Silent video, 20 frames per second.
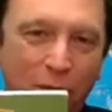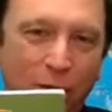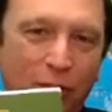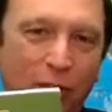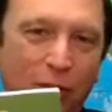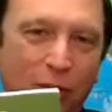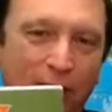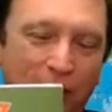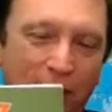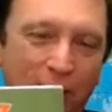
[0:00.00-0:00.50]

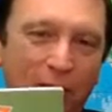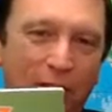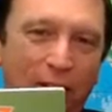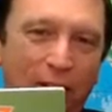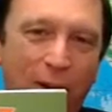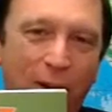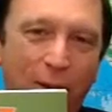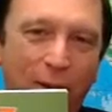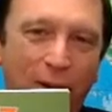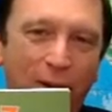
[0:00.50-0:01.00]

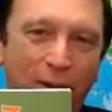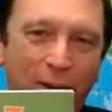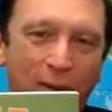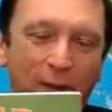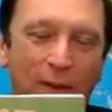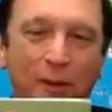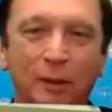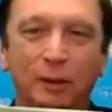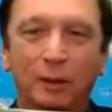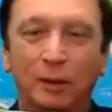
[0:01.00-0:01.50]
47
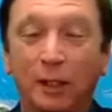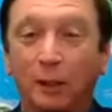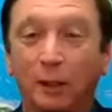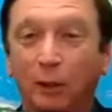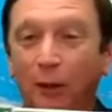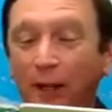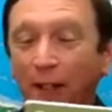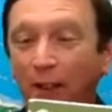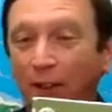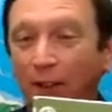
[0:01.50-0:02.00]
things you
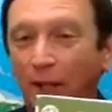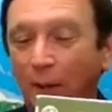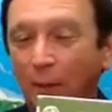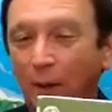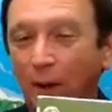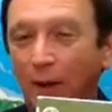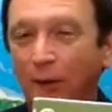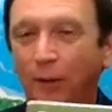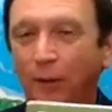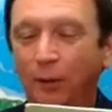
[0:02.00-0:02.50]
can do
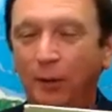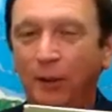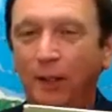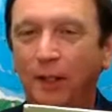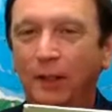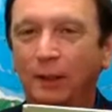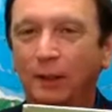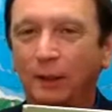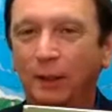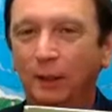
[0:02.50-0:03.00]
for your
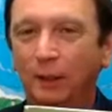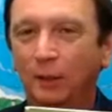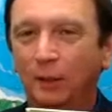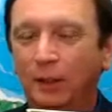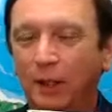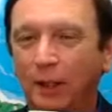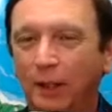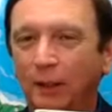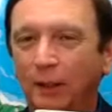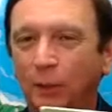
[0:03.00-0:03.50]
environment
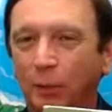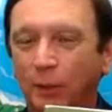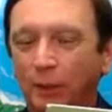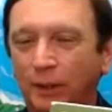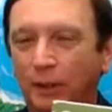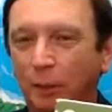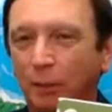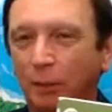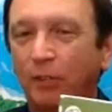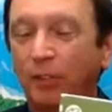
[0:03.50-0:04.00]
can you That's
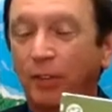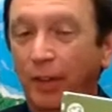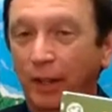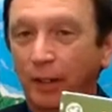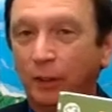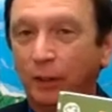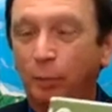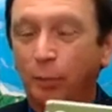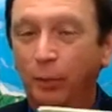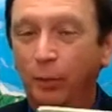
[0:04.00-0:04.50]
tell us a
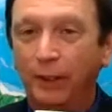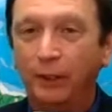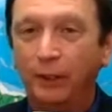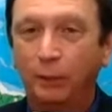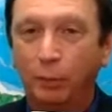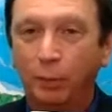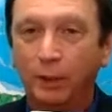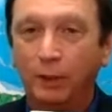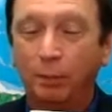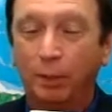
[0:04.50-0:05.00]
little bit about
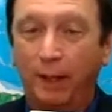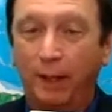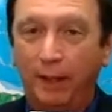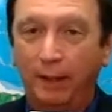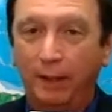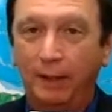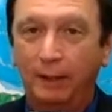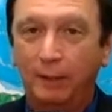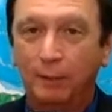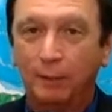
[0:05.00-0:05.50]
that book,
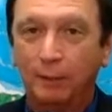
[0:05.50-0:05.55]
please?